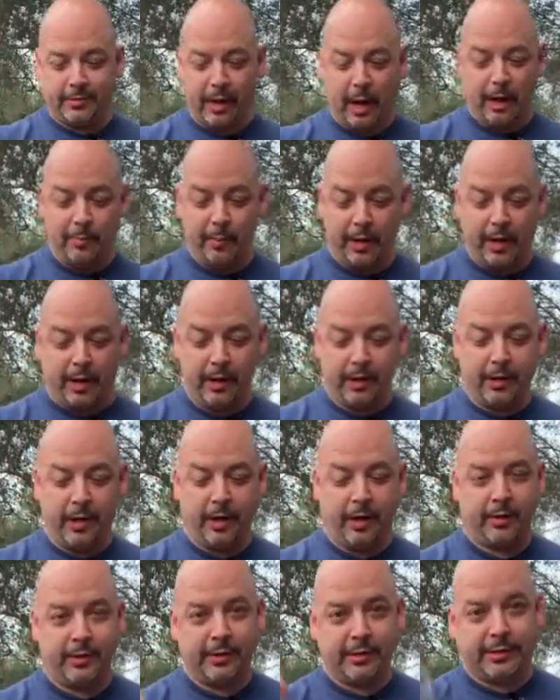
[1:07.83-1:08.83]
I made
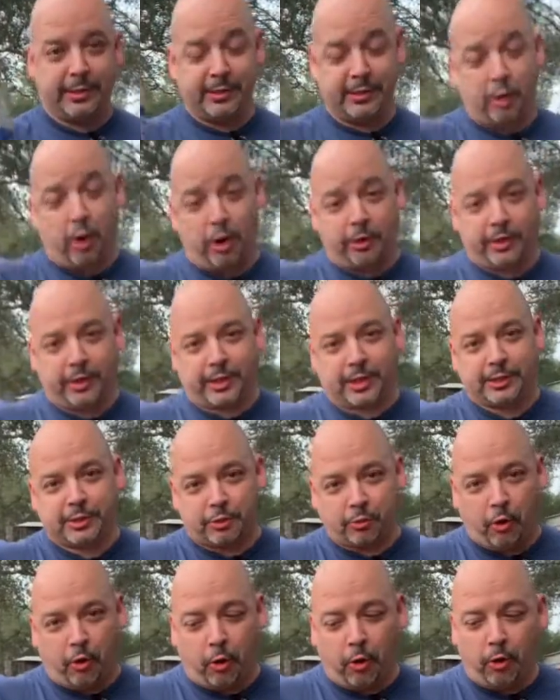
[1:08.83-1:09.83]
this is called the
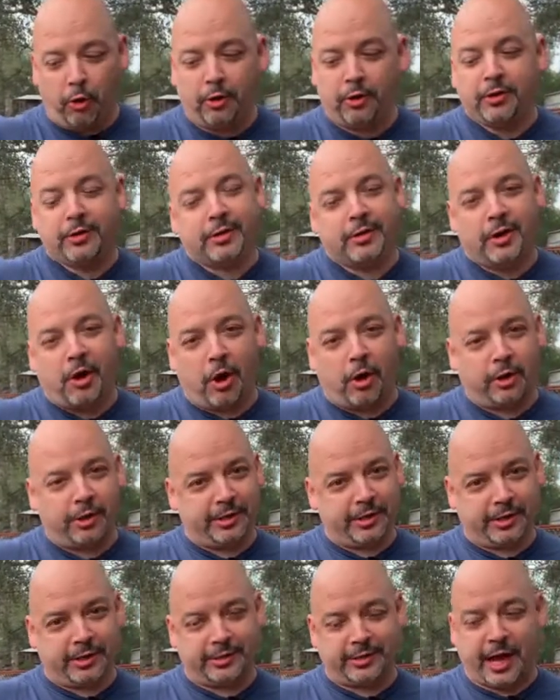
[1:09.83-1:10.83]
Control. All I
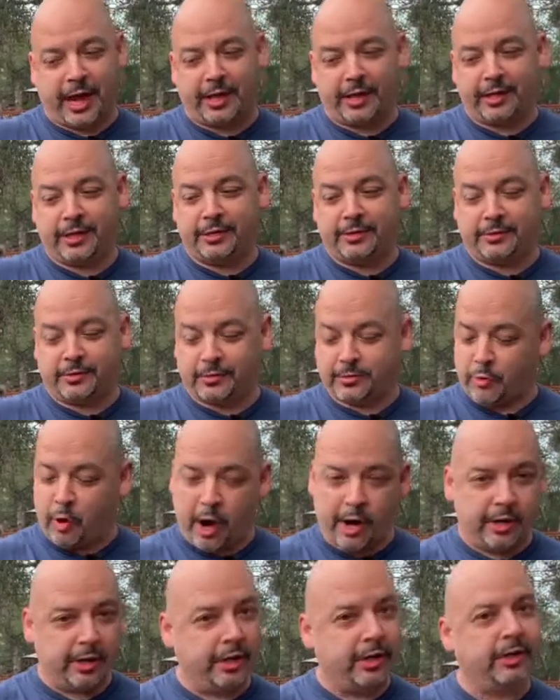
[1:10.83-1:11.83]
did is added dry
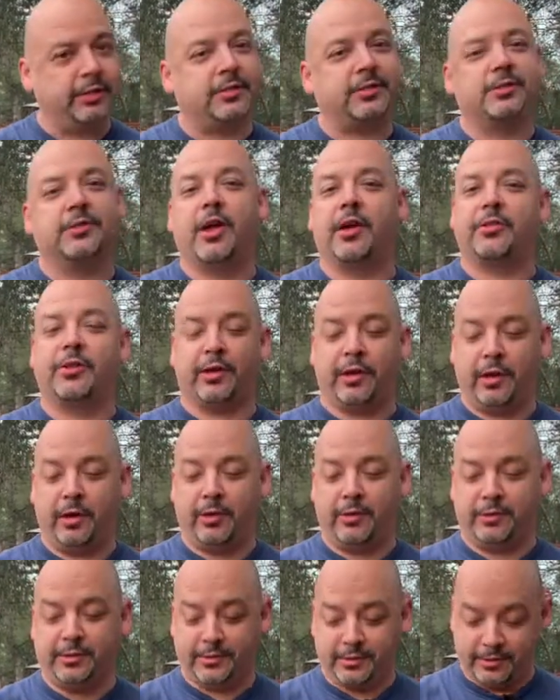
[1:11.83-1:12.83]
yeast, nothing
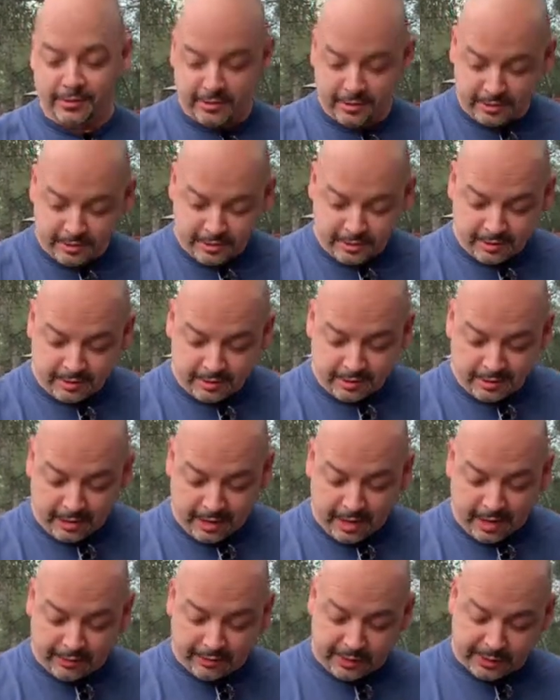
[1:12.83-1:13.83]
else.
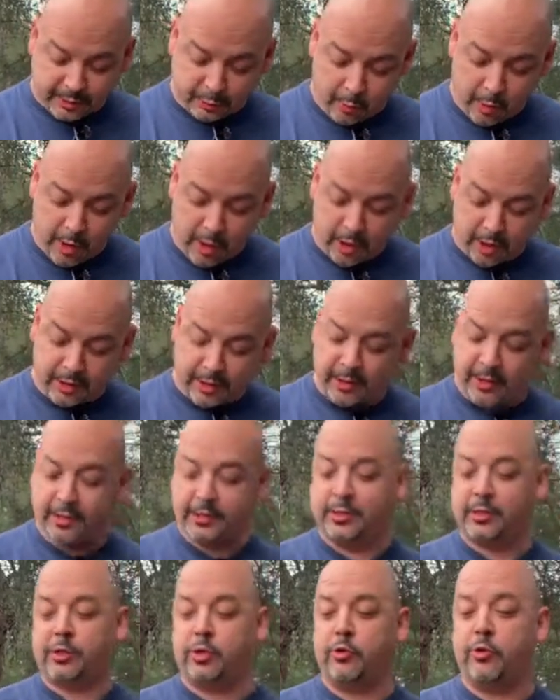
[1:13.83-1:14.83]
And this one is
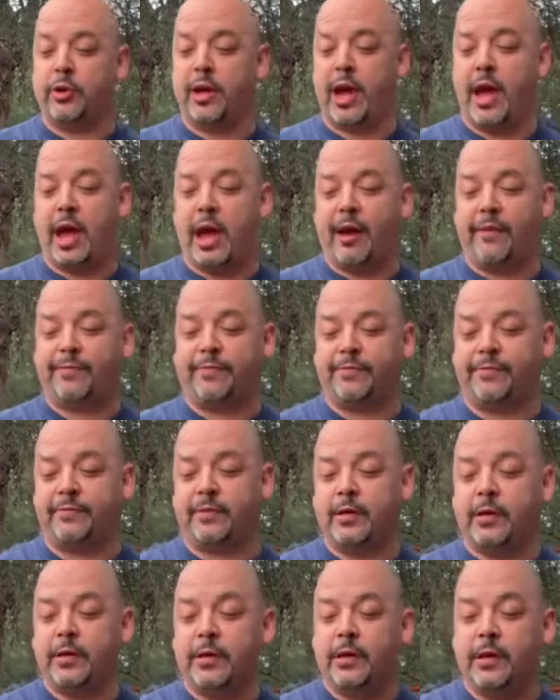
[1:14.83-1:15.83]

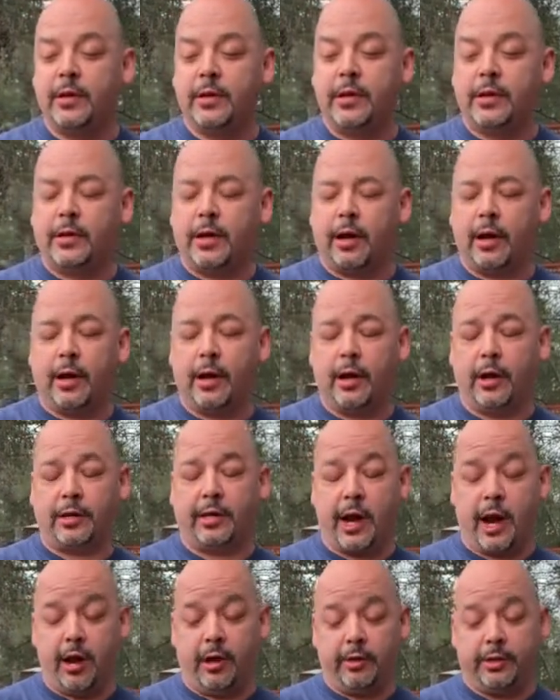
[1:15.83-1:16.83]
2.5
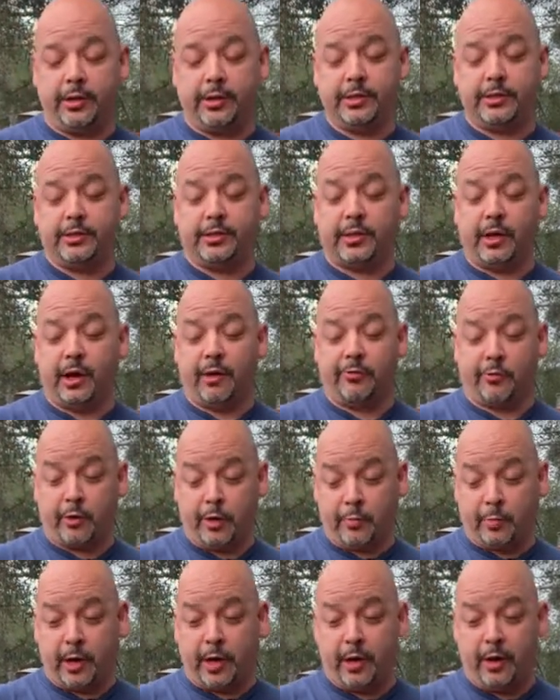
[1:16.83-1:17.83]
gallons of
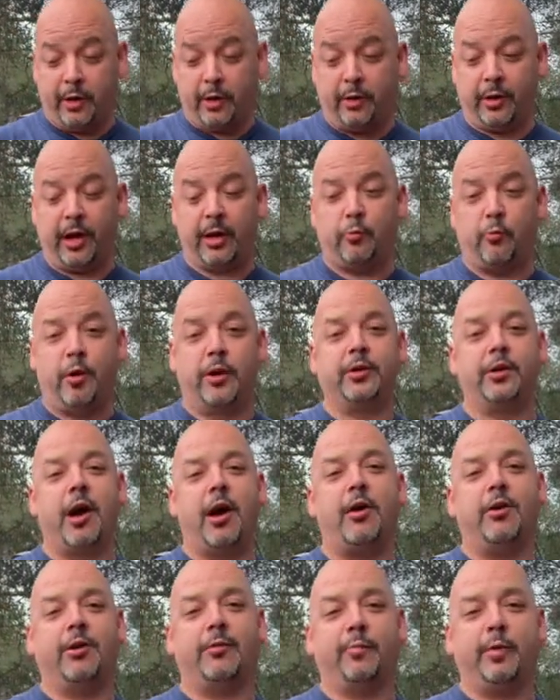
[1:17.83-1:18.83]
cream ale and 1
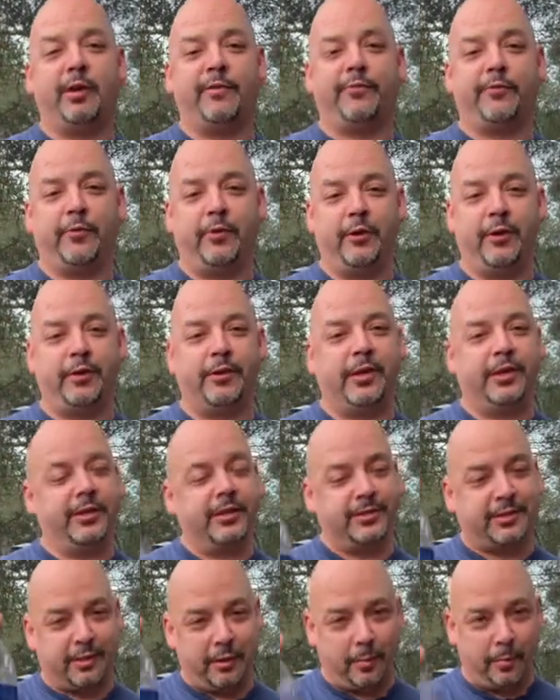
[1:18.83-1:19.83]
gallon of Bigfoot, and
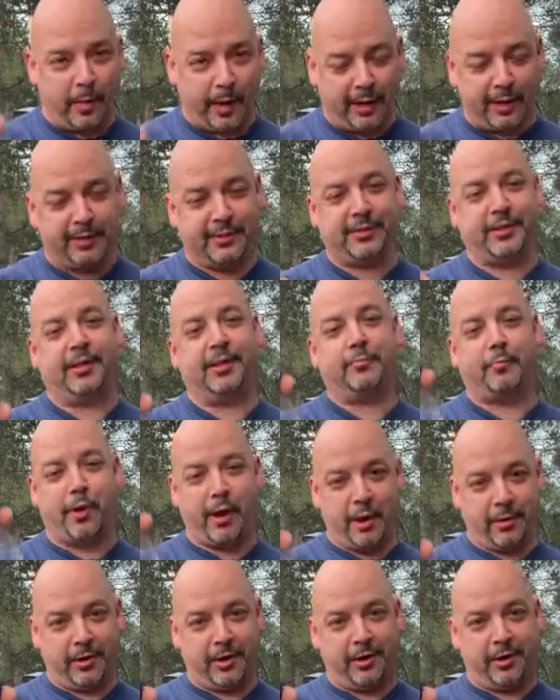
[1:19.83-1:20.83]
it's an amazing
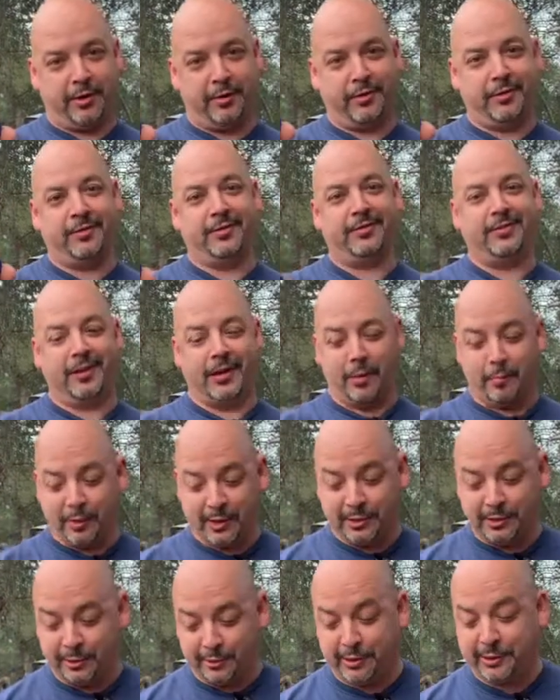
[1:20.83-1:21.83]
brown ale. And I'm
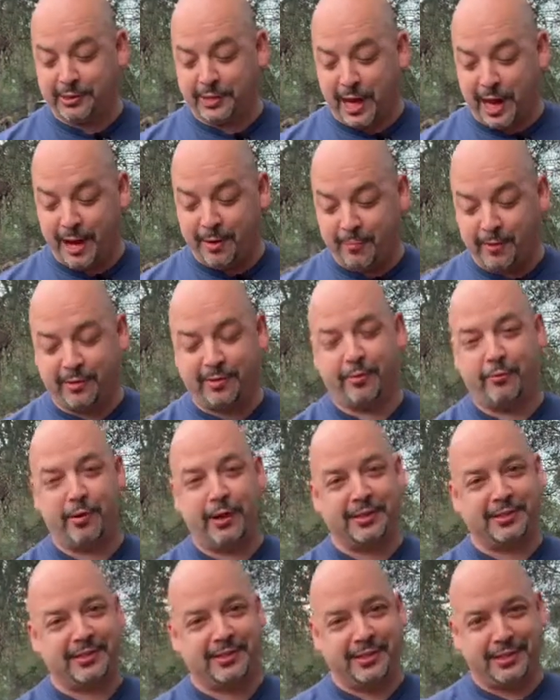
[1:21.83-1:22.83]
gonna do the same with the
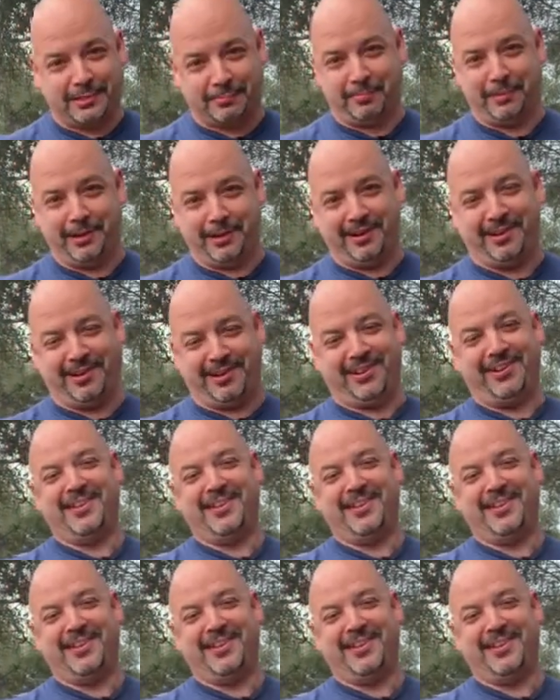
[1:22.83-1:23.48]
rest of this beer.